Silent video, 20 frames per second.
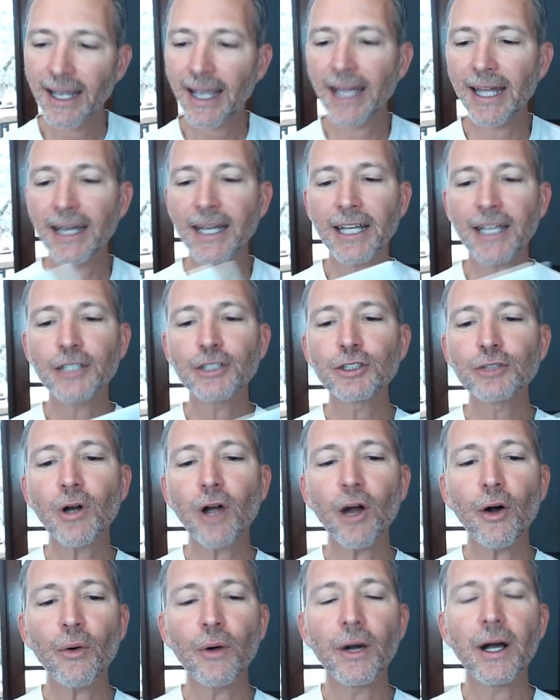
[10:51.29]
An
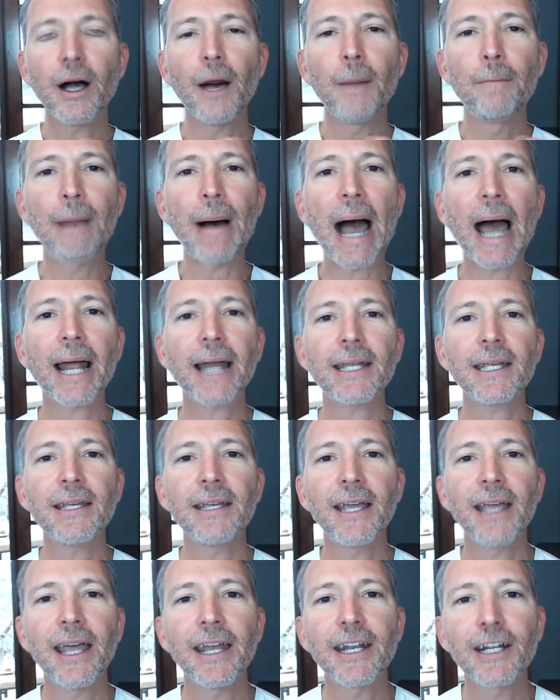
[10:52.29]
intro, a
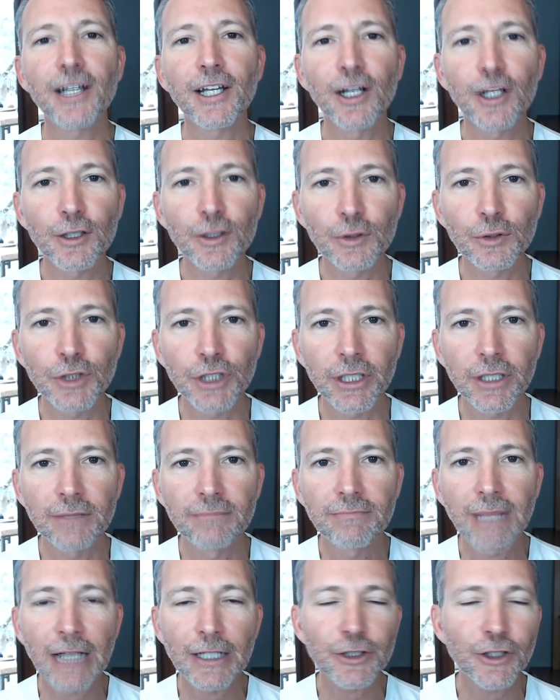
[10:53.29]
body, and a
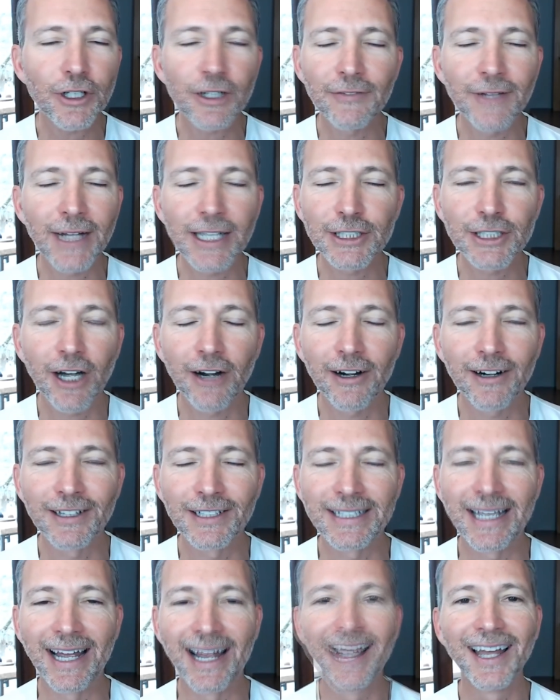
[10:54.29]
conclusion. I'll show you the flashcard here in
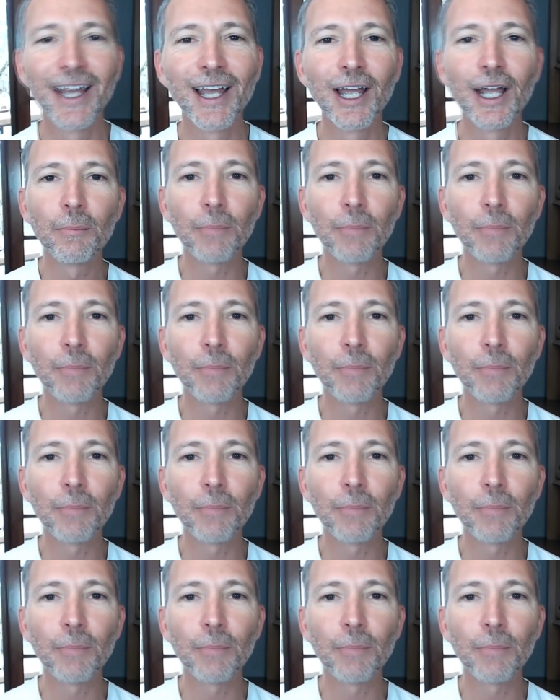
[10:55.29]
a second.